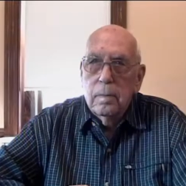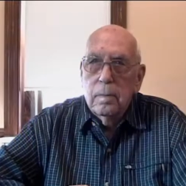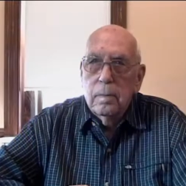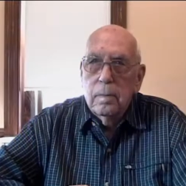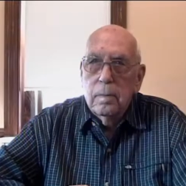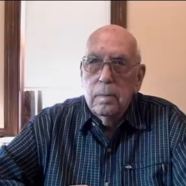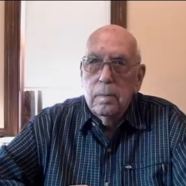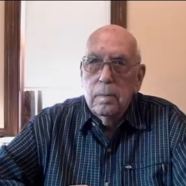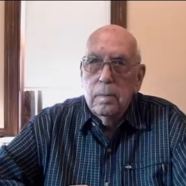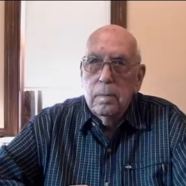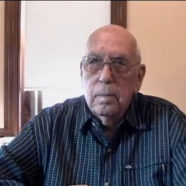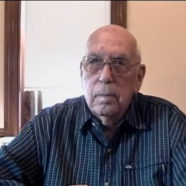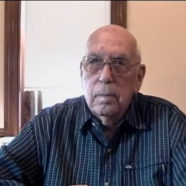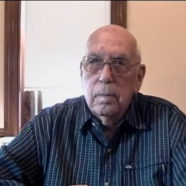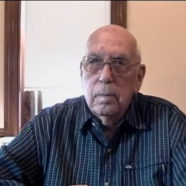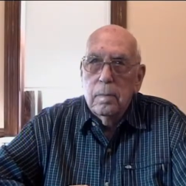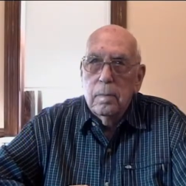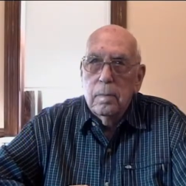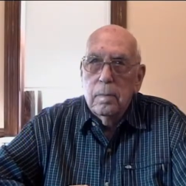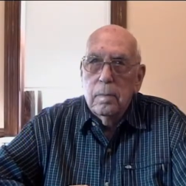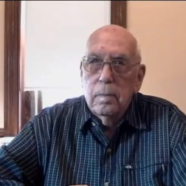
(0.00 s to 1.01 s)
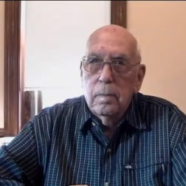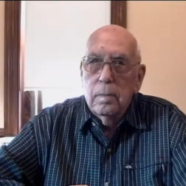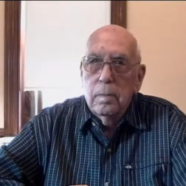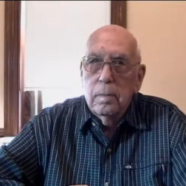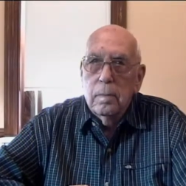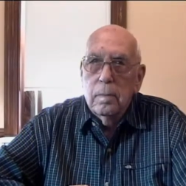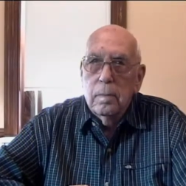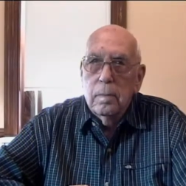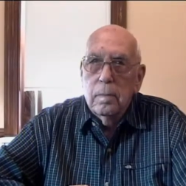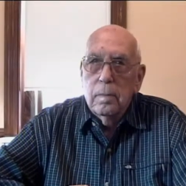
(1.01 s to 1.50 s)
so you didn't
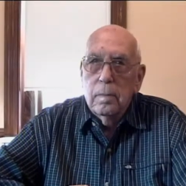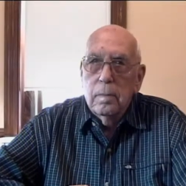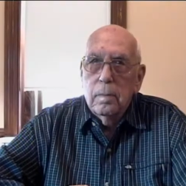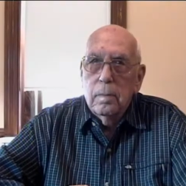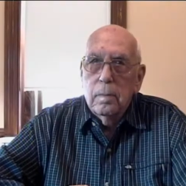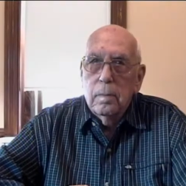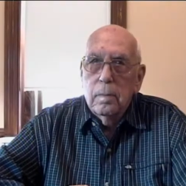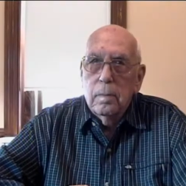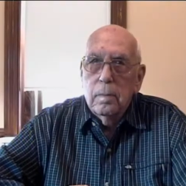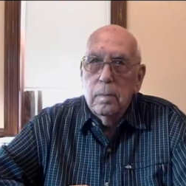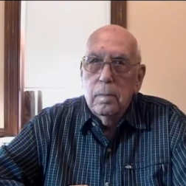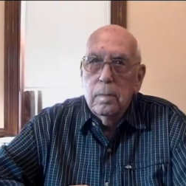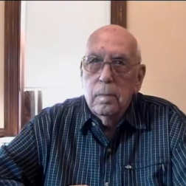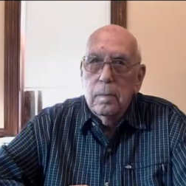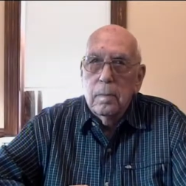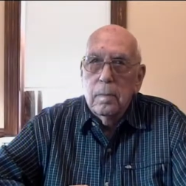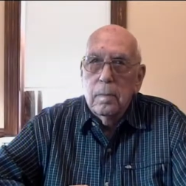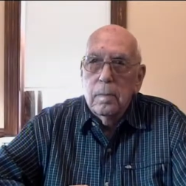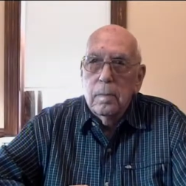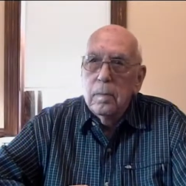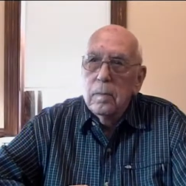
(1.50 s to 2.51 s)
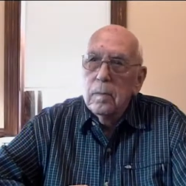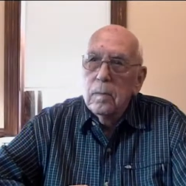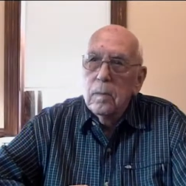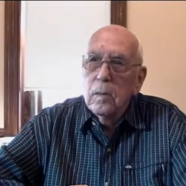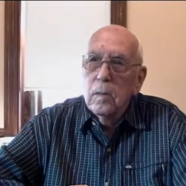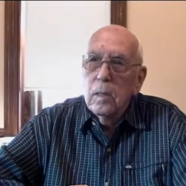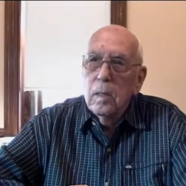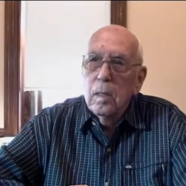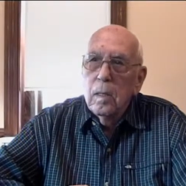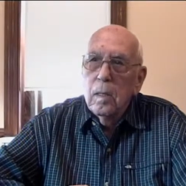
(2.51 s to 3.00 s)
contract
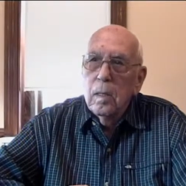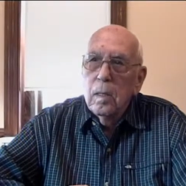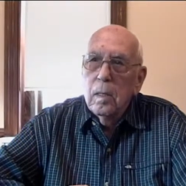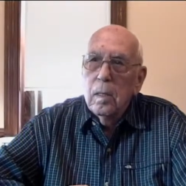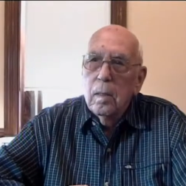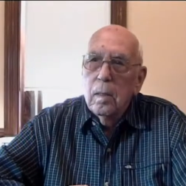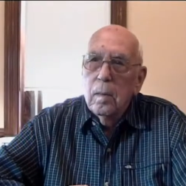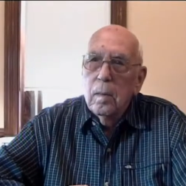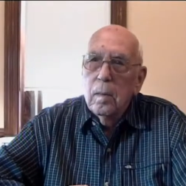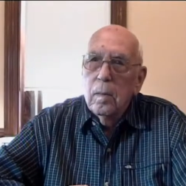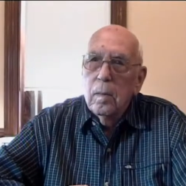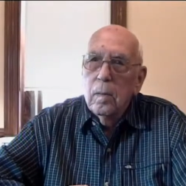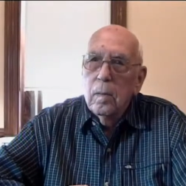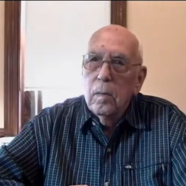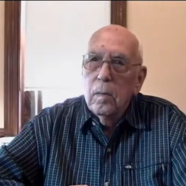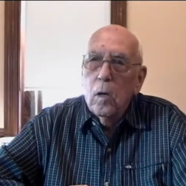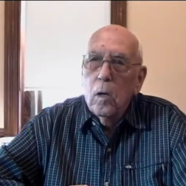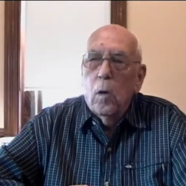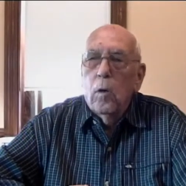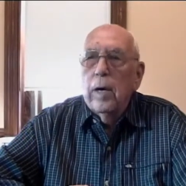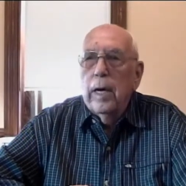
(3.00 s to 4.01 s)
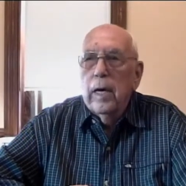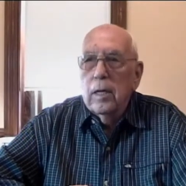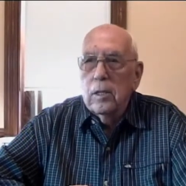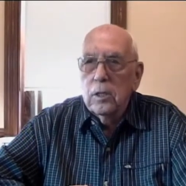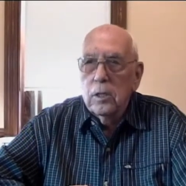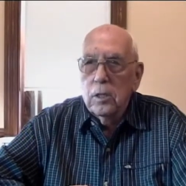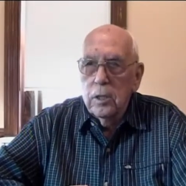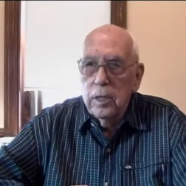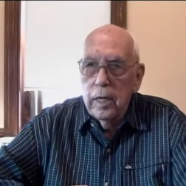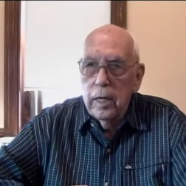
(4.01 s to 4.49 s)
malaria? Oh,
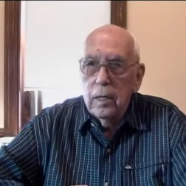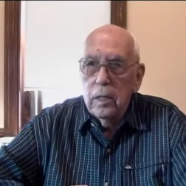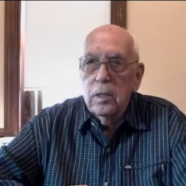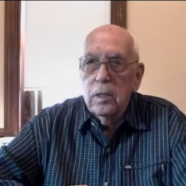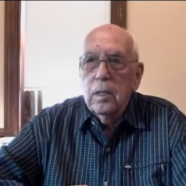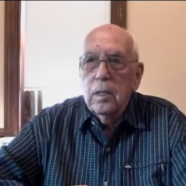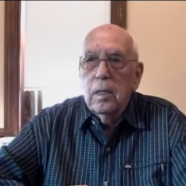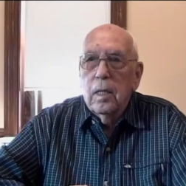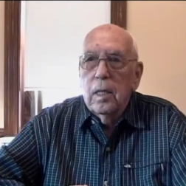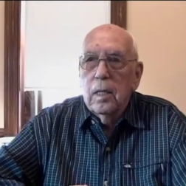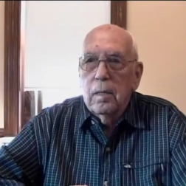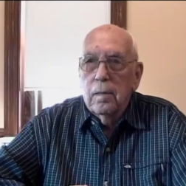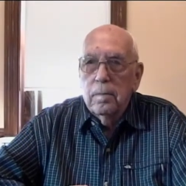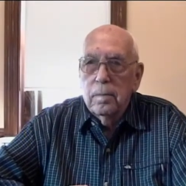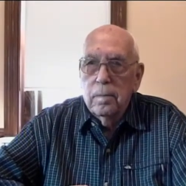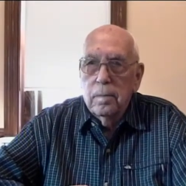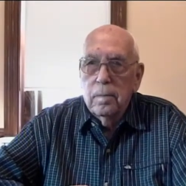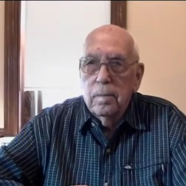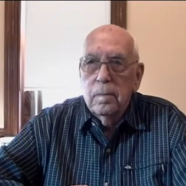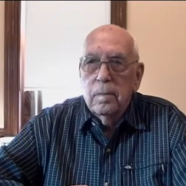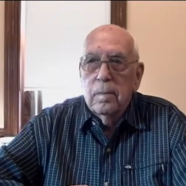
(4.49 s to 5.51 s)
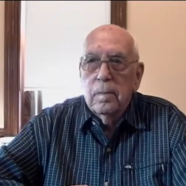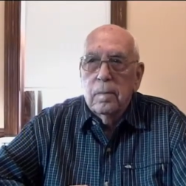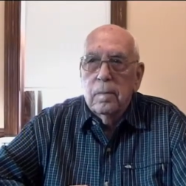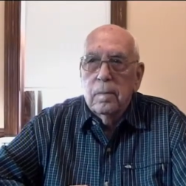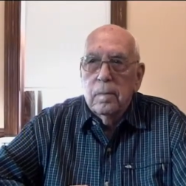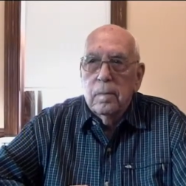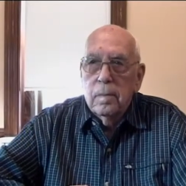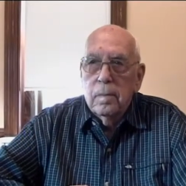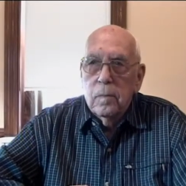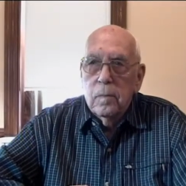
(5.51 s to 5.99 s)
yes, yes, mm-hmm,
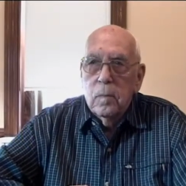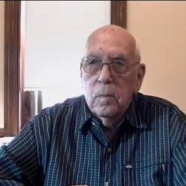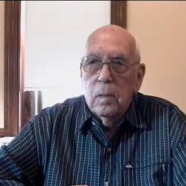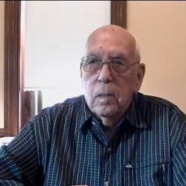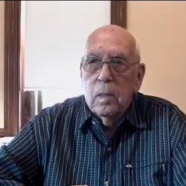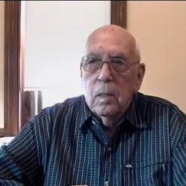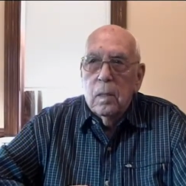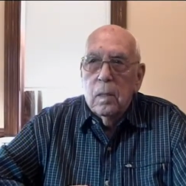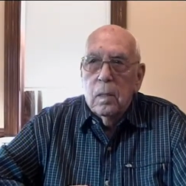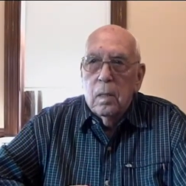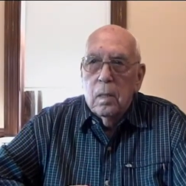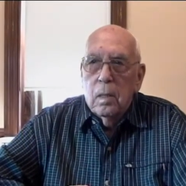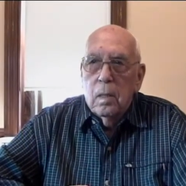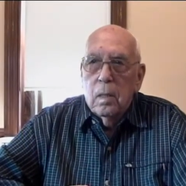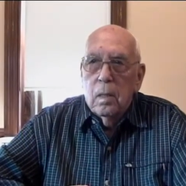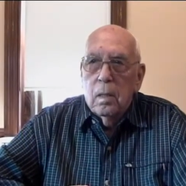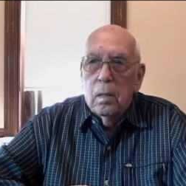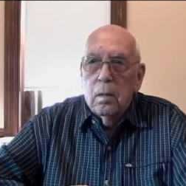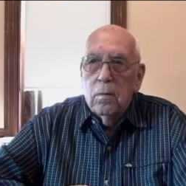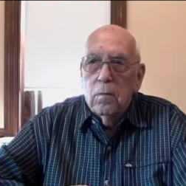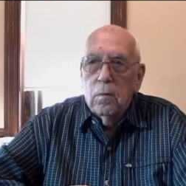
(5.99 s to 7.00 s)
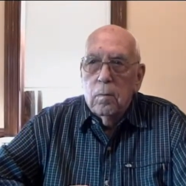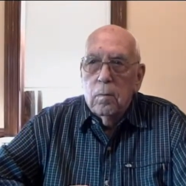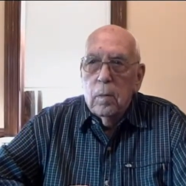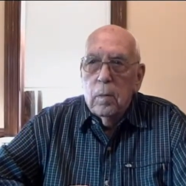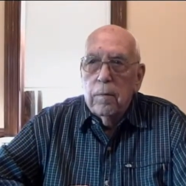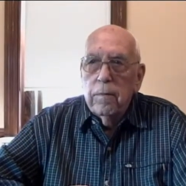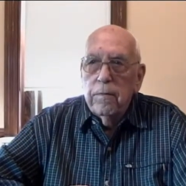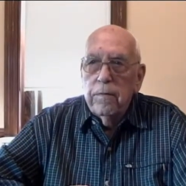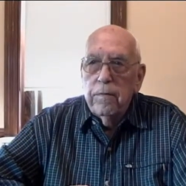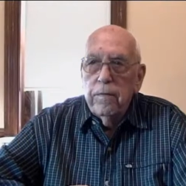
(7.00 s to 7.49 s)
yeah. Okay. From
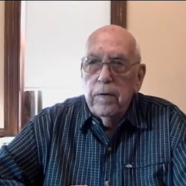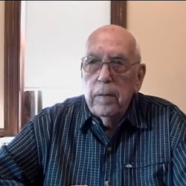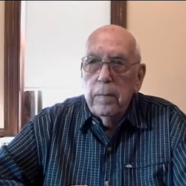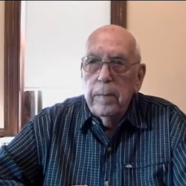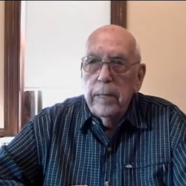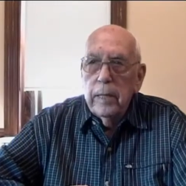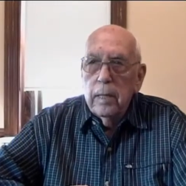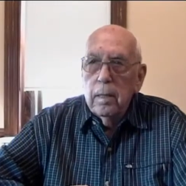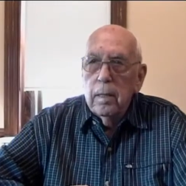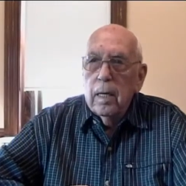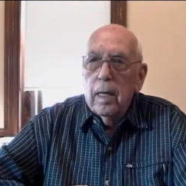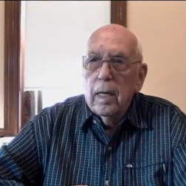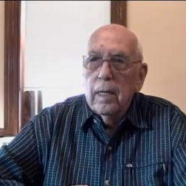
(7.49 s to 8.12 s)
the female